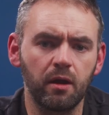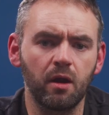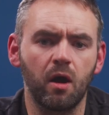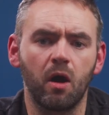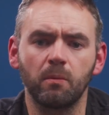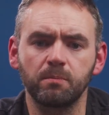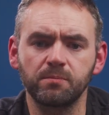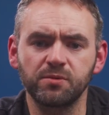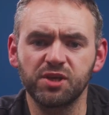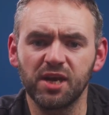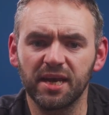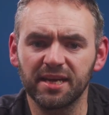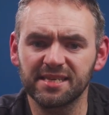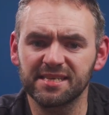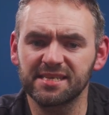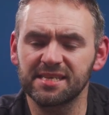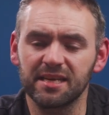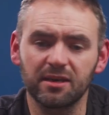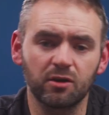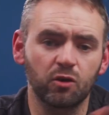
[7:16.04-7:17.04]
and object
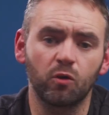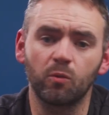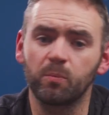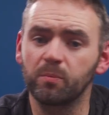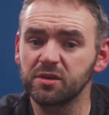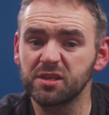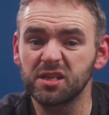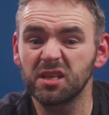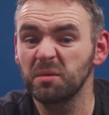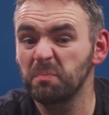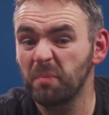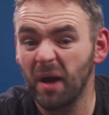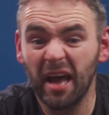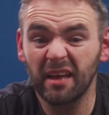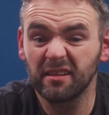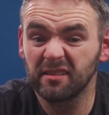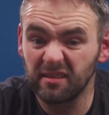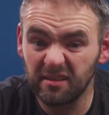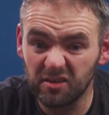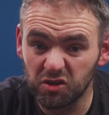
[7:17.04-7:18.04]
sync up as they
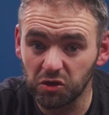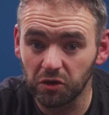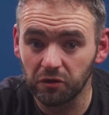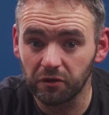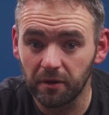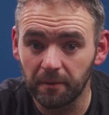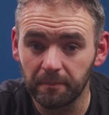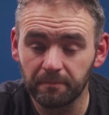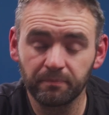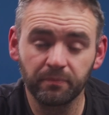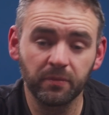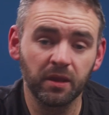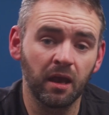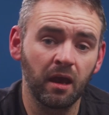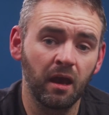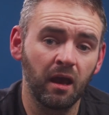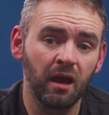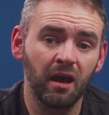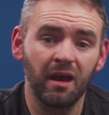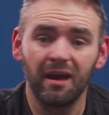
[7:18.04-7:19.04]
pass each other.
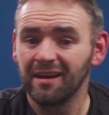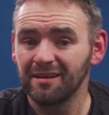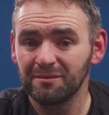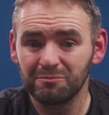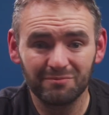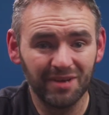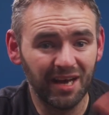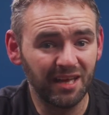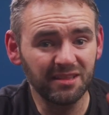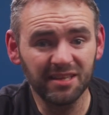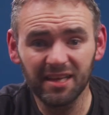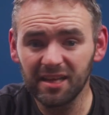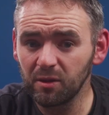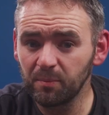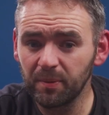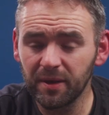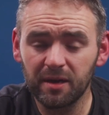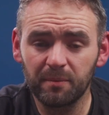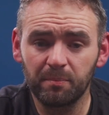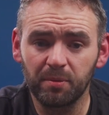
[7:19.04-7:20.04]
A little
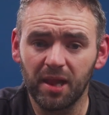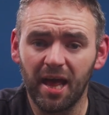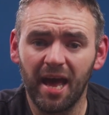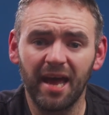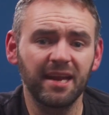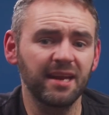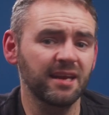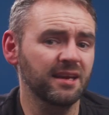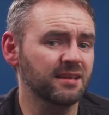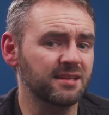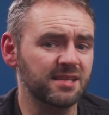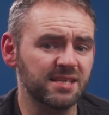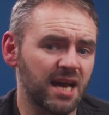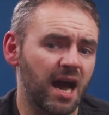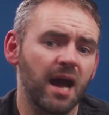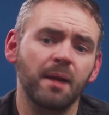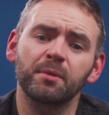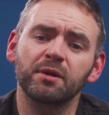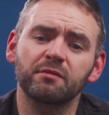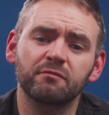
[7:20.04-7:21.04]
bit of planning and
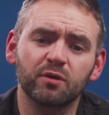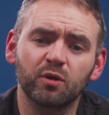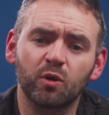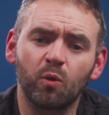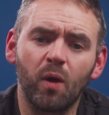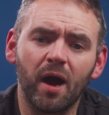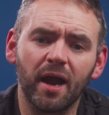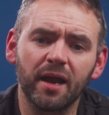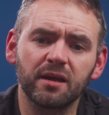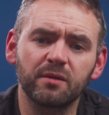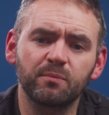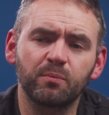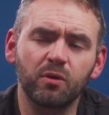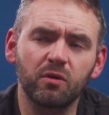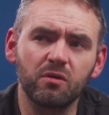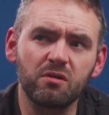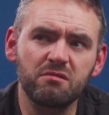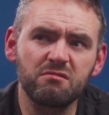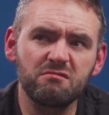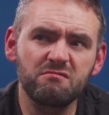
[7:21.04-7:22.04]
timing required,
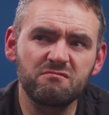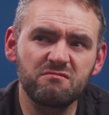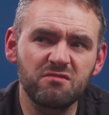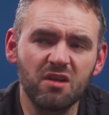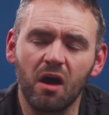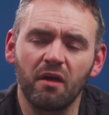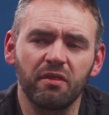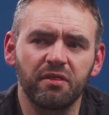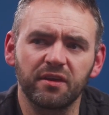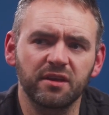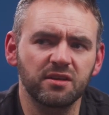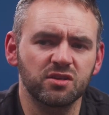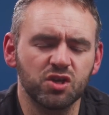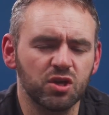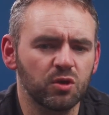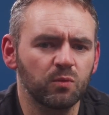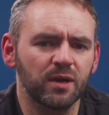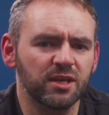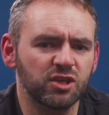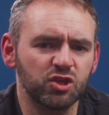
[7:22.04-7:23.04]
but nothing
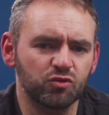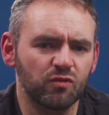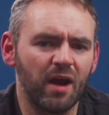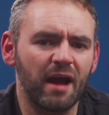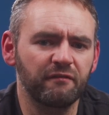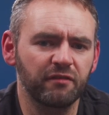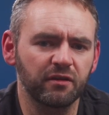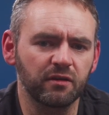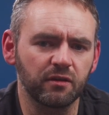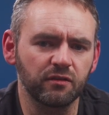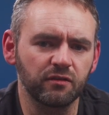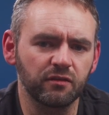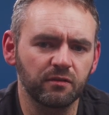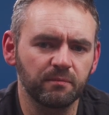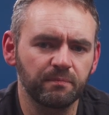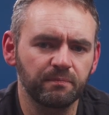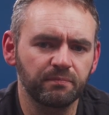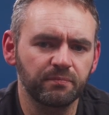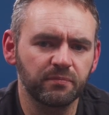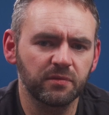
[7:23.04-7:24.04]
too extravagant,
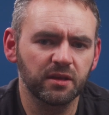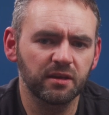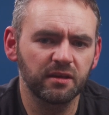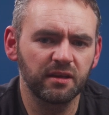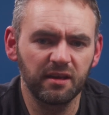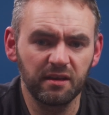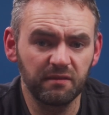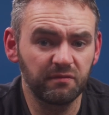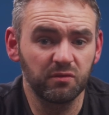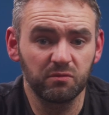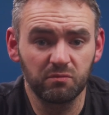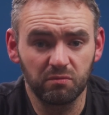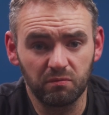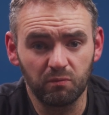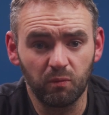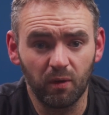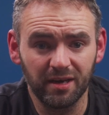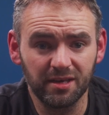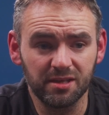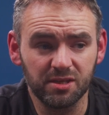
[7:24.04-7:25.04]
even
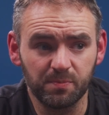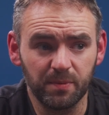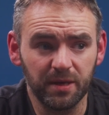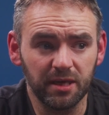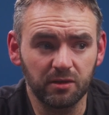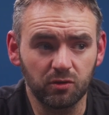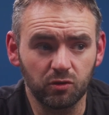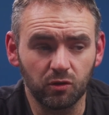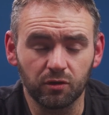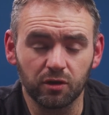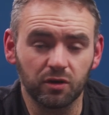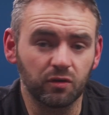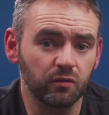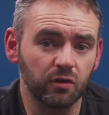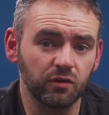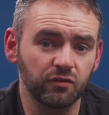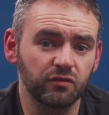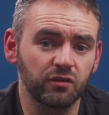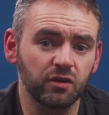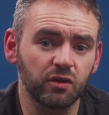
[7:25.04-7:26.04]
when it's being done
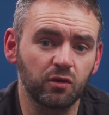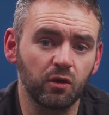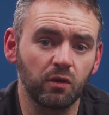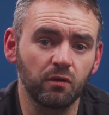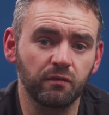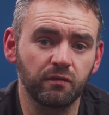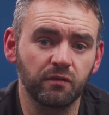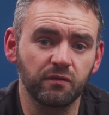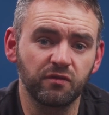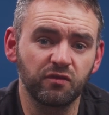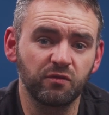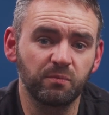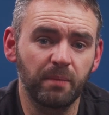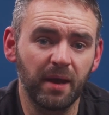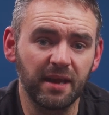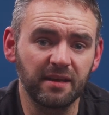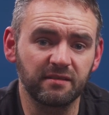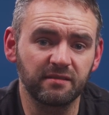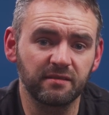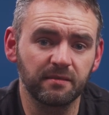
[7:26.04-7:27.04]
across the gulf of
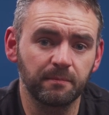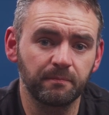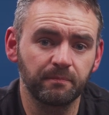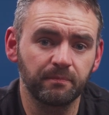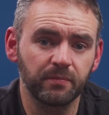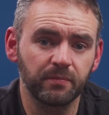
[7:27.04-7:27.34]
space.